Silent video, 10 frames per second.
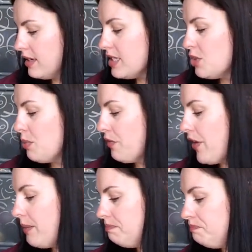It's super
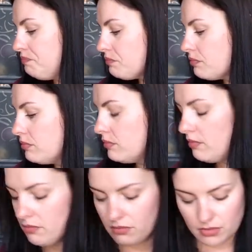fun.
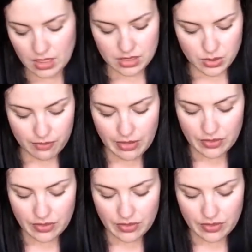So I've